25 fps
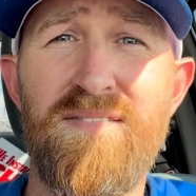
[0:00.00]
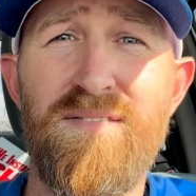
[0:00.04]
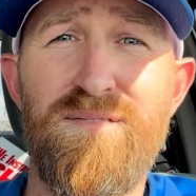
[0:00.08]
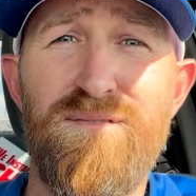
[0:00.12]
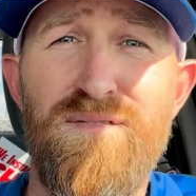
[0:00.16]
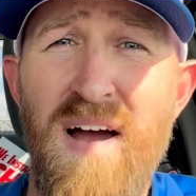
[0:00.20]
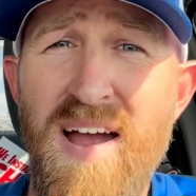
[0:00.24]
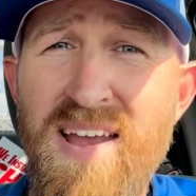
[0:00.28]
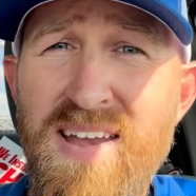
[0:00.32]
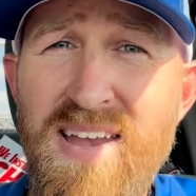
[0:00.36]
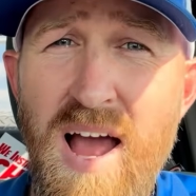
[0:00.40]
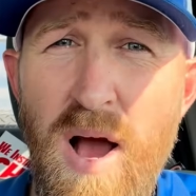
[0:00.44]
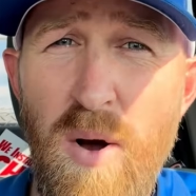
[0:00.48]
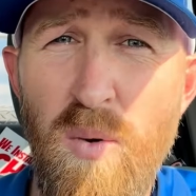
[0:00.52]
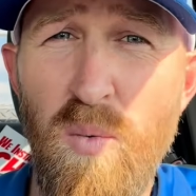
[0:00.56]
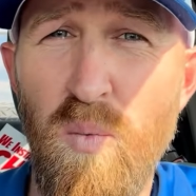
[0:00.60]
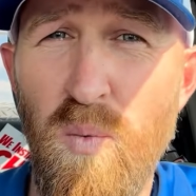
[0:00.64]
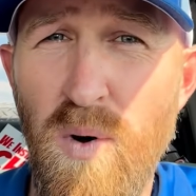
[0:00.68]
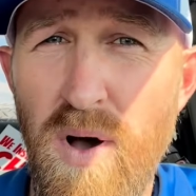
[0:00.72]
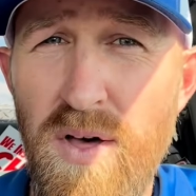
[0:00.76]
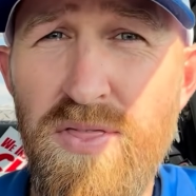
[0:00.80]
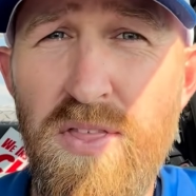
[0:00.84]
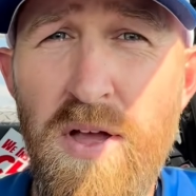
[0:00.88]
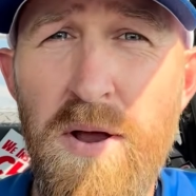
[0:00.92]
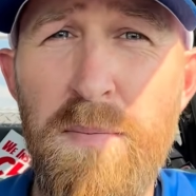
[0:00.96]
find out
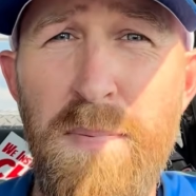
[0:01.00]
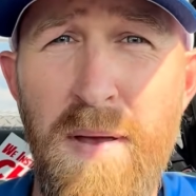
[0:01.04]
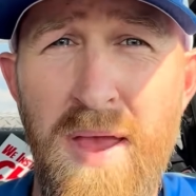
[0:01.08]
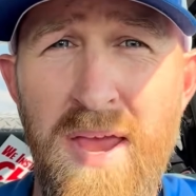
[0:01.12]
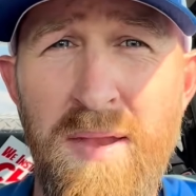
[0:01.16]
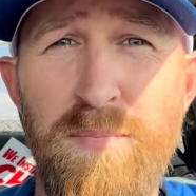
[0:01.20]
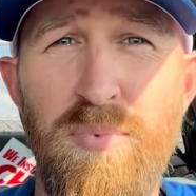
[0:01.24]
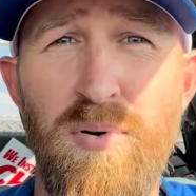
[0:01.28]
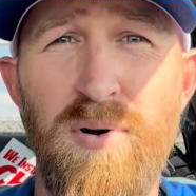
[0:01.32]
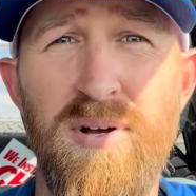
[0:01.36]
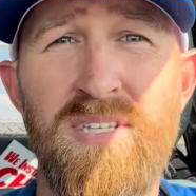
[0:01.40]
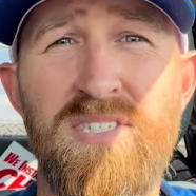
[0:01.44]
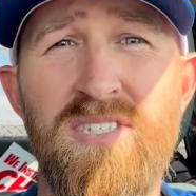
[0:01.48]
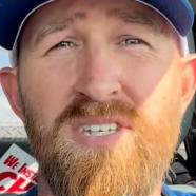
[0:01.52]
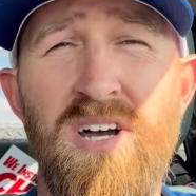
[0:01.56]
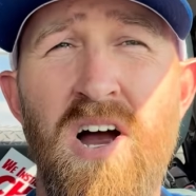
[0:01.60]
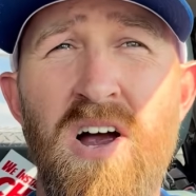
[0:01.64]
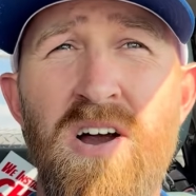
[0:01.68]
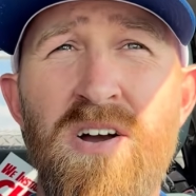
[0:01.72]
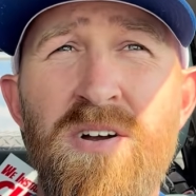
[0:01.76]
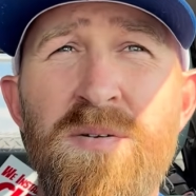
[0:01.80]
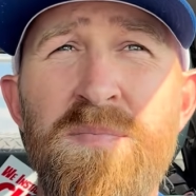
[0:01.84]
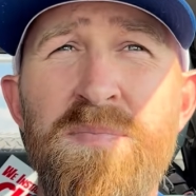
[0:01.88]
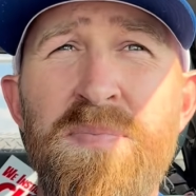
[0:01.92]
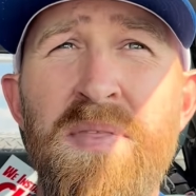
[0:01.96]
what their pain points
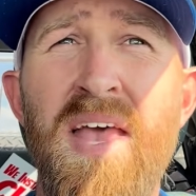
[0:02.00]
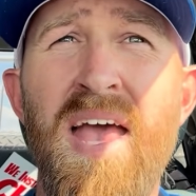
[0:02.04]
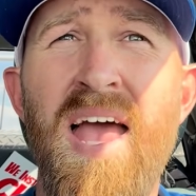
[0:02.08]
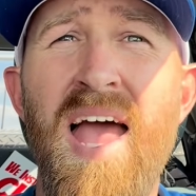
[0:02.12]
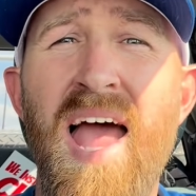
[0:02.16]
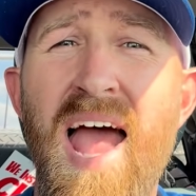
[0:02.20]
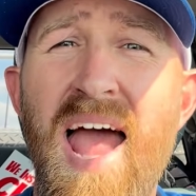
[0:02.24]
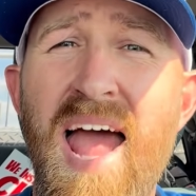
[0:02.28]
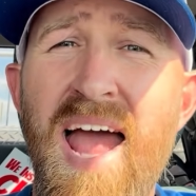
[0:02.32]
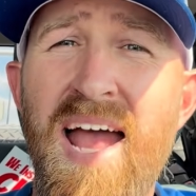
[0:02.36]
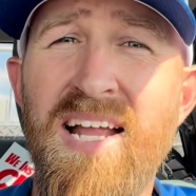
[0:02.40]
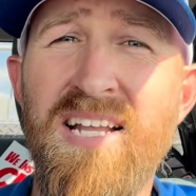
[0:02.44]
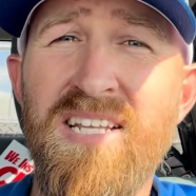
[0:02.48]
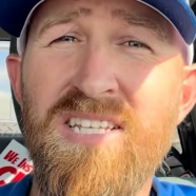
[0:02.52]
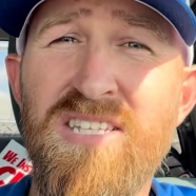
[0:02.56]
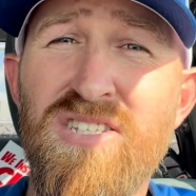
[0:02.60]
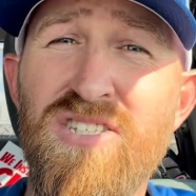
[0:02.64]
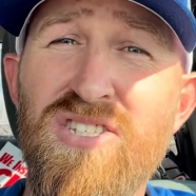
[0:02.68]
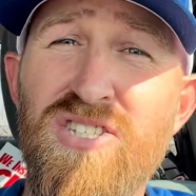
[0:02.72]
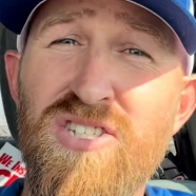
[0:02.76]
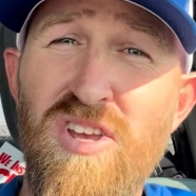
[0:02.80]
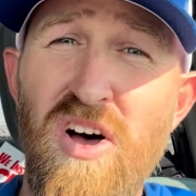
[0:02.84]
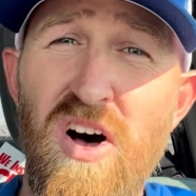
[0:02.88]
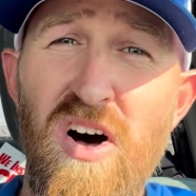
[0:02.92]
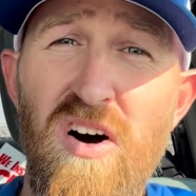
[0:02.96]
are and
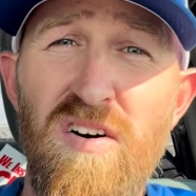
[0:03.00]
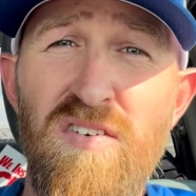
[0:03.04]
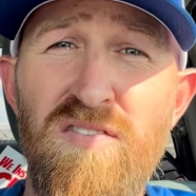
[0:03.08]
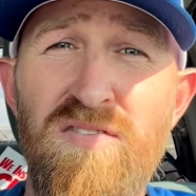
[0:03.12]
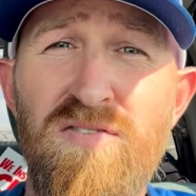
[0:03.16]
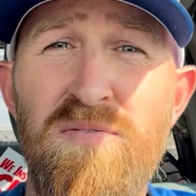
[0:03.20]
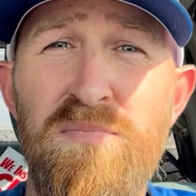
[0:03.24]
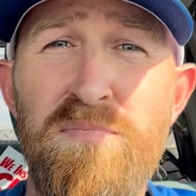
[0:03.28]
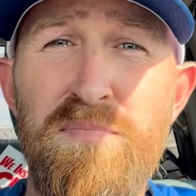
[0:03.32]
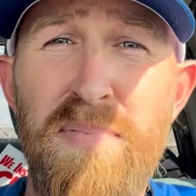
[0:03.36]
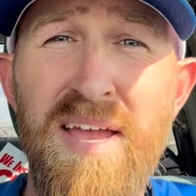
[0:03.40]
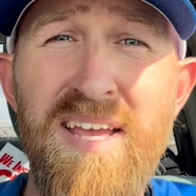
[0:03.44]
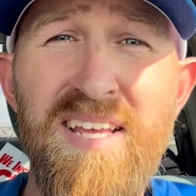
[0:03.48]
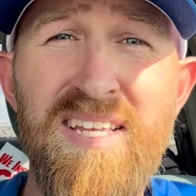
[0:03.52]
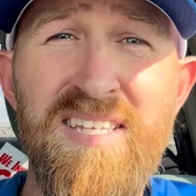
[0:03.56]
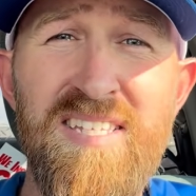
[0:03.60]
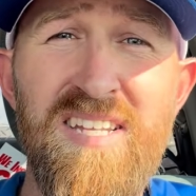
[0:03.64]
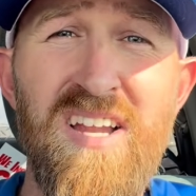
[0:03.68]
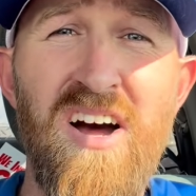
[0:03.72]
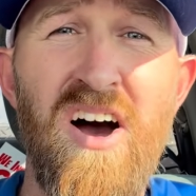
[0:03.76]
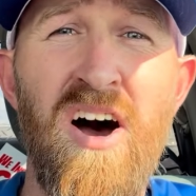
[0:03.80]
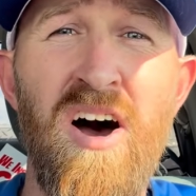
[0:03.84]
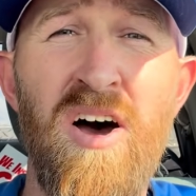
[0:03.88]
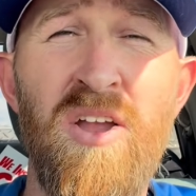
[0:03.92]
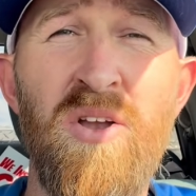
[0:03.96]
solve based
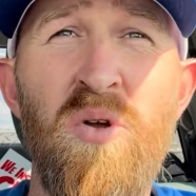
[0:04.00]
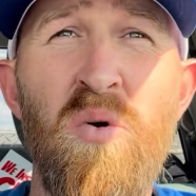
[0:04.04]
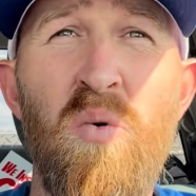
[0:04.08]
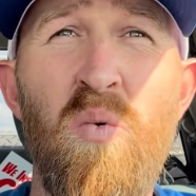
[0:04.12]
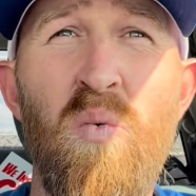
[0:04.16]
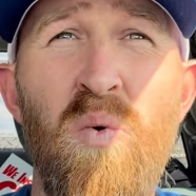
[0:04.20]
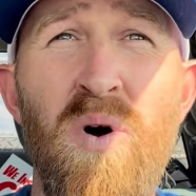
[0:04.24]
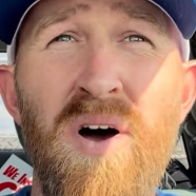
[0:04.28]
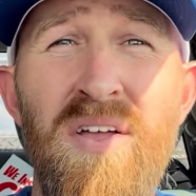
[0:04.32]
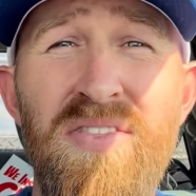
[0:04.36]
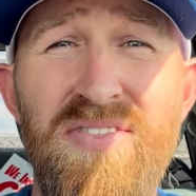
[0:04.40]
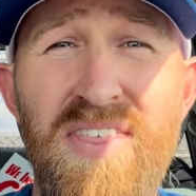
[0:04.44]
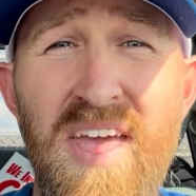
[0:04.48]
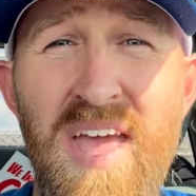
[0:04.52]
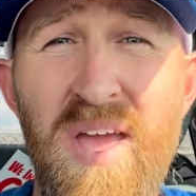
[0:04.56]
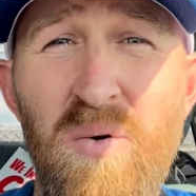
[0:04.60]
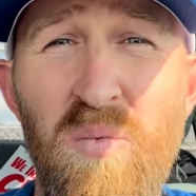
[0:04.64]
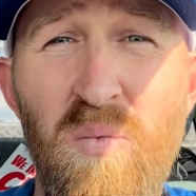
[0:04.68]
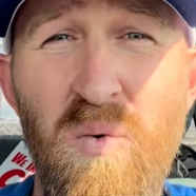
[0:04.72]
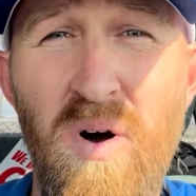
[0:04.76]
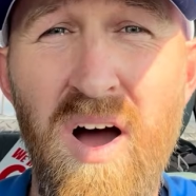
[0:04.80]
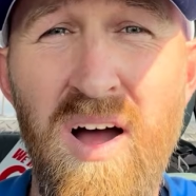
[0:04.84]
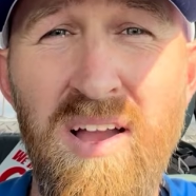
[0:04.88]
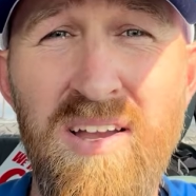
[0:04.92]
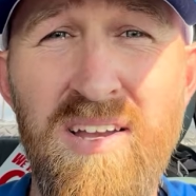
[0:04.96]
on what they
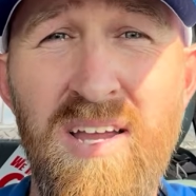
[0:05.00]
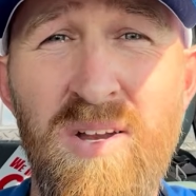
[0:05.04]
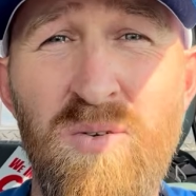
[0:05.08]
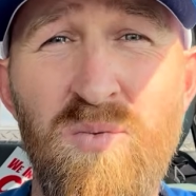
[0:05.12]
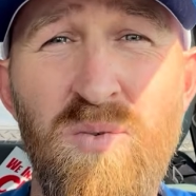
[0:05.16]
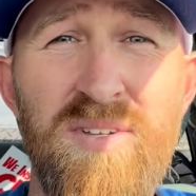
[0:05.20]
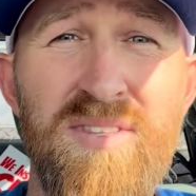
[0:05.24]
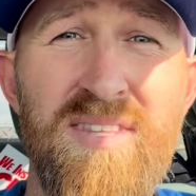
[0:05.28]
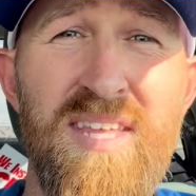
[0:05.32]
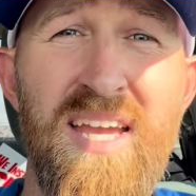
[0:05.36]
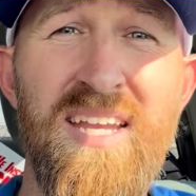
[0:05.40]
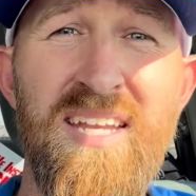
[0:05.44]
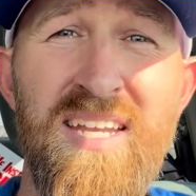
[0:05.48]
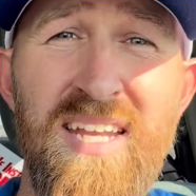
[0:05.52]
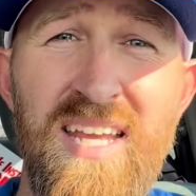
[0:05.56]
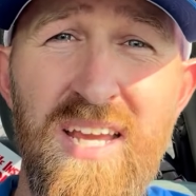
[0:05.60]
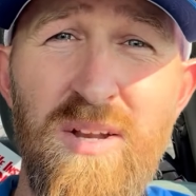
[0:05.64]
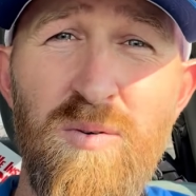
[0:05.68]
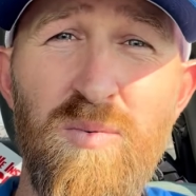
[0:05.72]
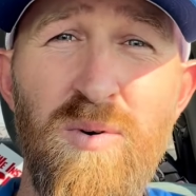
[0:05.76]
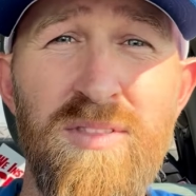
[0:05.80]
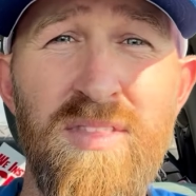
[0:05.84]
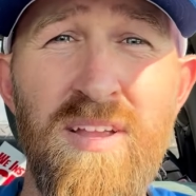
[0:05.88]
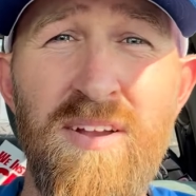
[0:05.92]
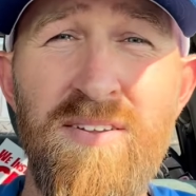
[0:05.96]
want and what they need,
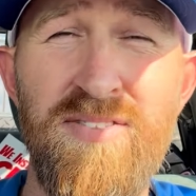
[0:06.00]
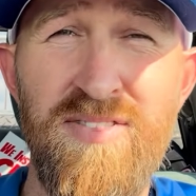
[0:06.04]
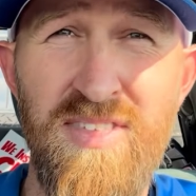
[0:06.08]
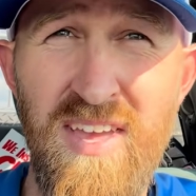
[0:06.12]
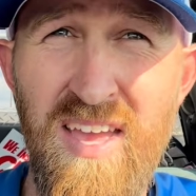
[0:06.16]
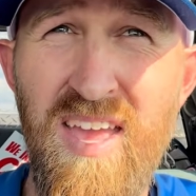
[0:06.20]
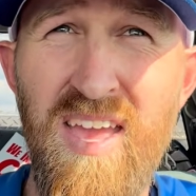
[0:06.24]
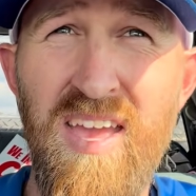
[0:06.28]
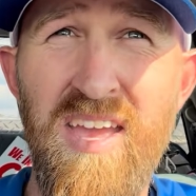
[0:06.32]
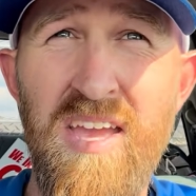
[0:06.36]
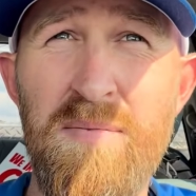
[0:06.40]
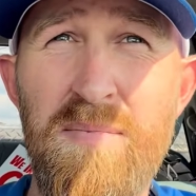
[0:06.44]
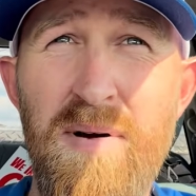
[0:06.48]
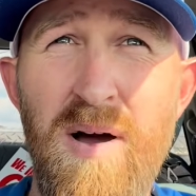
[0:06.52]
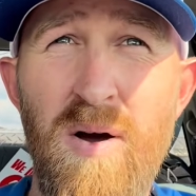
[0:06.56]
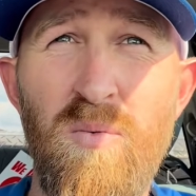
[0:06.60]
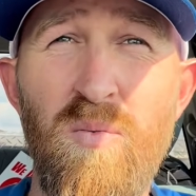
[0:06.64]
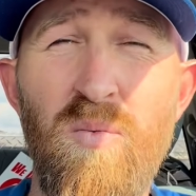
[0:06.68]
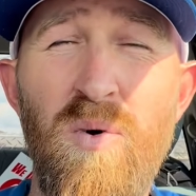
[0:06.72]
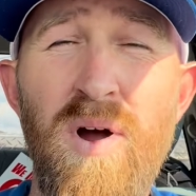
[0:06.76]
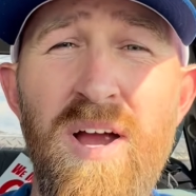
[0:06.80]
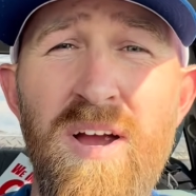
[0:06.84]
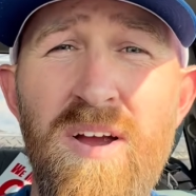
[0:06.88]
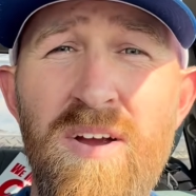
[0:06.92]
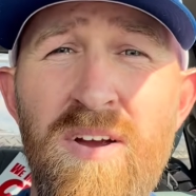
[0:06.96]
what they're thinking about.
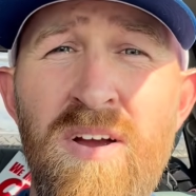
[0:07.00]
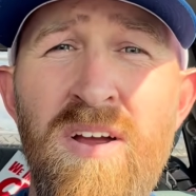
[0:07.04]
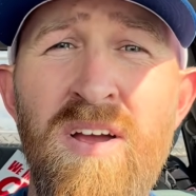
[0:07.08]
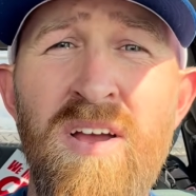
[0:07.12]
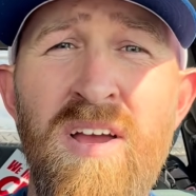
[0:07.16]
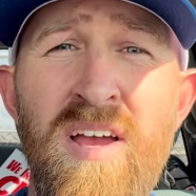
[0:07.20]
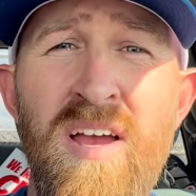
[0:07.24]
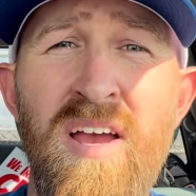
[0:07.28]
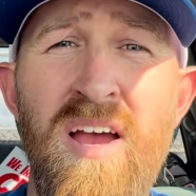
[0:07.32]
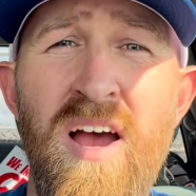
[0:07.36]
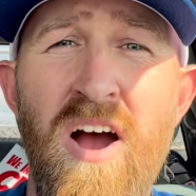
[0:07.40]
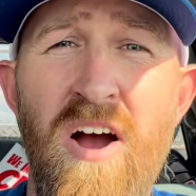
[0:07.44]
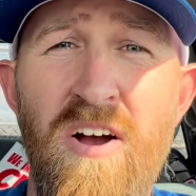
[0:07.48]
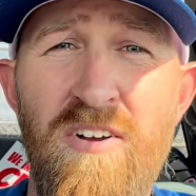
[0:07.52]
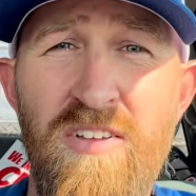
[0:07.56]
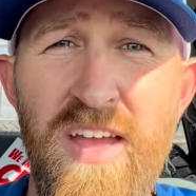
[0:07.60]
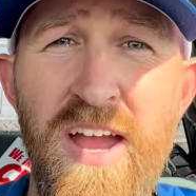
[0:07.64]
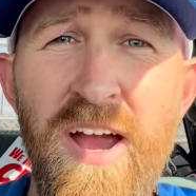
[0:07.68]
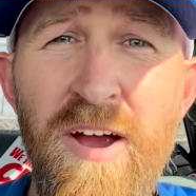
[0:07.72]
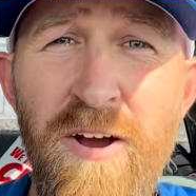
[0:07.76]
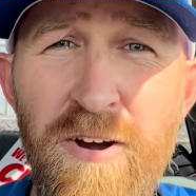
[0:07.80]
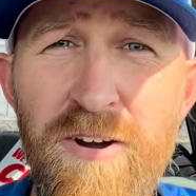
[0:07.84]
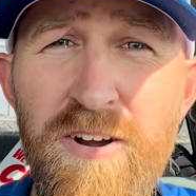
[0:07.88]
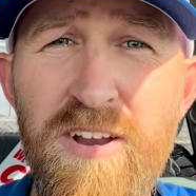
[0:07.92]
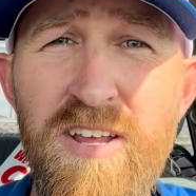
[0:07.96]
Where are they
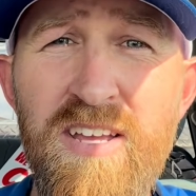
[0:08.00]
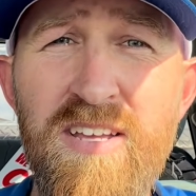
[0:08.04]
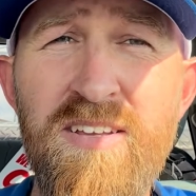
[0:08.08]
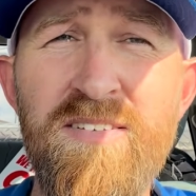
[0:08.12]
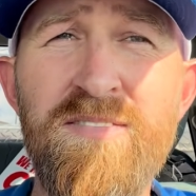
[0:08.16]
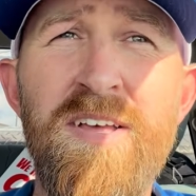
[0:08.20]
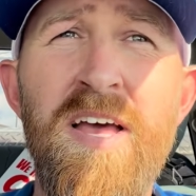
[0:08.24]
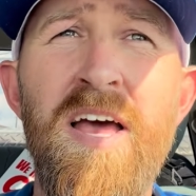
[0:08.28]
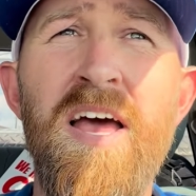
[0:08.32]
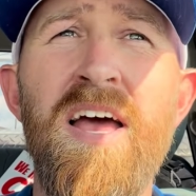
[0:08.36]
hurting?